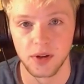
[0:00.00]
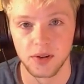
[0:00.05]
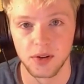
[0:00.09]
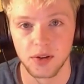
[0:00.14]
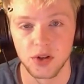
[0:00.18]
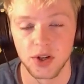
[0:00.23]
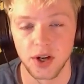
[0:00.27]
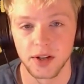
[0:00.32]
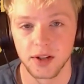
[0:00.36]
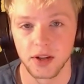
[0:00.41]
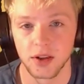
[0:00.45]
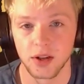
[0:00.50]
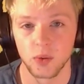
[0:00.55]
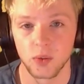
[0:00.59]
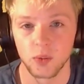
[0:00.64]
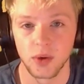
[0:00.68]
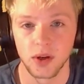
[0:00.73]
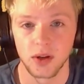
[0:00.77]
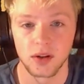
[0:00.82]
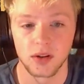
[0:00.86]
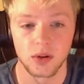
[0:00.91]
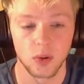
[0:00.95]
They're trying to get the
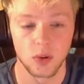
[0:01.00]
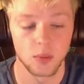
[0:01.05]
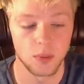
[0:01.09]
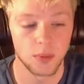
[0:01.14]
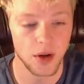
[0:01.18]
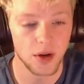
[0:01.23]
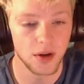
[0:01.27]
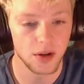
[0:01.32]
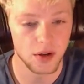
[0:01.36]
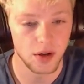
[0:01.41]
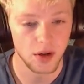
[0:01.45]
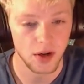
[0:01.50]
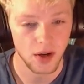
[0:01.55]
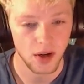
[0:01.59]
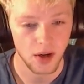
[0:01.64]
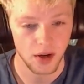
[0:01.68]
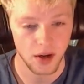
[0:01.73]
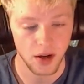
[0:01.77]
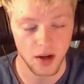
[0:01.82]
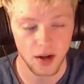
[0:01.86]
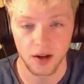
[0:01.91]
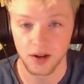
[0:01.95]
arena doing better.
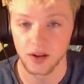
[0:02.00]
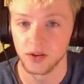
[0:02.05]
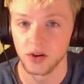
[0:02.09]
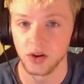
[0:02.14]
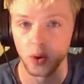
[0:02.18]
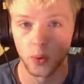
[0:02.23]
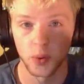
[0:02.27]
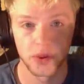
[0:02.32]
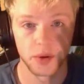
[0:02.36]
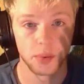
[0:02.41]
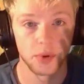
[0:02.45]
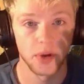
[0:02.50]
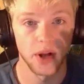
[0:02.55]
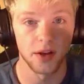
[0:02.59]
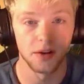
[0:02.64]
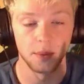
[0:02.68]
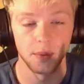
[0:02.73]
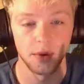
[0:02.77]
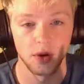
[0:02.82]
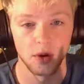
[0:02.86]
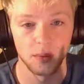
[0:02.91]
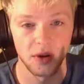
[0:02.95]
With the platinum
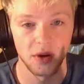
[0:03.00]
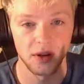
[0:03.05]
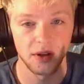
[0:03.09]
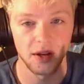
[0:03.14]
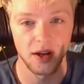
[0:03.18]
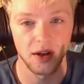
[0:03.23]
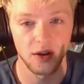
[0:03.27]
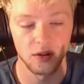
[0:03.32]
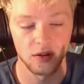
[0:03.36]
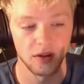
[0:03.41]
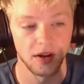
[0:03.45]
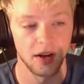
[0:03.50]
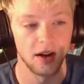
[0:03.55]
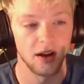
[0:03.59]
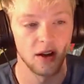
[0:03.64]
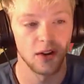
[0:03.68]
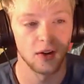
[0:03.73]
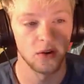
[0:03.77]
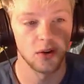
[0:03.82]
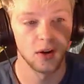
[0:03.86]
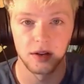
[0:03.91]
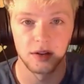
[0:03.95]
tier being out
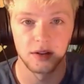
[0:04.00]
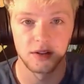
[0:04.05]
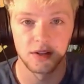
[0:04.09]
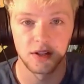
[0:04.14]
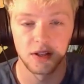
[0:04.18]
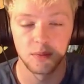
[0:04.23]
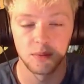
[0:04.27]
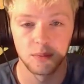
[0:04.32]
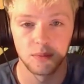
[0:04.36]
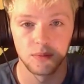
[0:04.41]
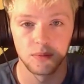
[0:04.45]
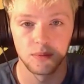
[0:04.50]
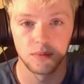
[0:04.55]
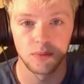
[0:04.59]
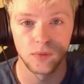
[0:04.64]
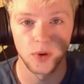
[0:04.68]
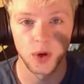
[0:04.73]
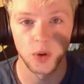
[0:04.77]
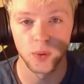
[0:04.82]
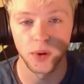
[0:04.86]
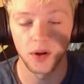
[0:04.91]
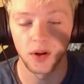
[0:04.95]
now, team
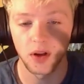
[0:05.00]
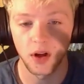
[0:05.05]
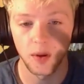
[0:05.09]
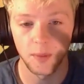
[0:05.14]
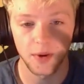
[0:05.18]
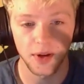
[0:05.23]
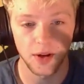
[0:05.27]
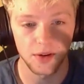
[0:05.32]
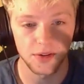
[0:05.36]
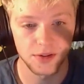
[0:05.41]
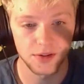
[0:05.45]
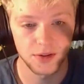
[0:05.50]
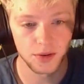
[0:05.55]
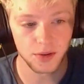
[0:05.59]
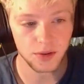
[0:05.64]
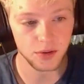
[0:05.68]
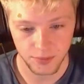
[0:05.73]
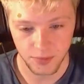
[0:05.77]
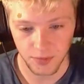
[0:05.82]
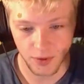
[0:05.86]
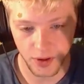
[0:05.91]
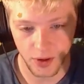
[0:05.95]
arena coming out
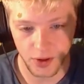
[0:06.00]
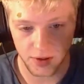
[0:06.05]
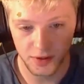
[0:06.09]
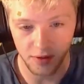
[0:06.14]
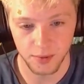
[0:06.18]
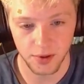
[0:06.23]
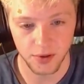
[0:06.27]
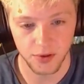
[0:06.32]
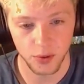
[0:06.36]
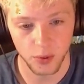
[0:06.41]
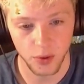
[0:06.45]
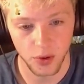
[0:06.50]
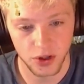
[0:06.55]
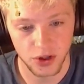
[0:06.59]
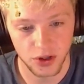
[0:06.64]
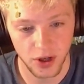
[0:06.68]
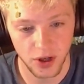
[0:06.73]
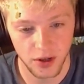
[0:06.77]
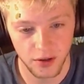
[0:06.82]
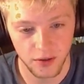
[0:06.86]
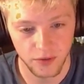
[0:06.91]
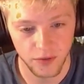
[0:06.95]
soon. It seems like they're really
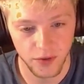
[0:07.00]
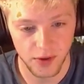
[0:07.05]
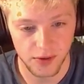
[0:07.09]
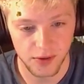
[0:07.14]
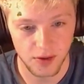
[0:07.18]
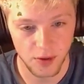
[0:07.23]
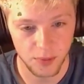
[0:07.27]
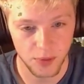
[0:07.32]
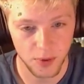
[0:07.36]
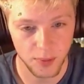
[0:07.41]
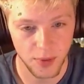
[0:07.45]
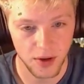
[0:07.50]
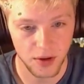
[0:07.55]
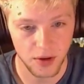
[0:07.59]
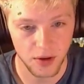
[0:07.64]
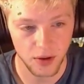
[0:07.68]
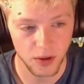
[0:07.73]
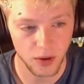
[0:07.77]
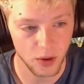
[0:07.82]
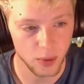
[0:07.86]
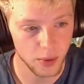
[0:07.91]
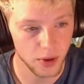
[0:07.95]
trying to fix up the meta a
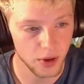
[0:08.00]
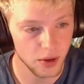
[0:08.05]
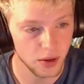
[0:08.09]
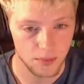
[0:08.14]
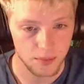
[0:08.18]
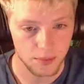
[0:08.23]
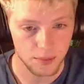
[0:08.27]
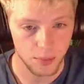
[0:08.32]
little bit.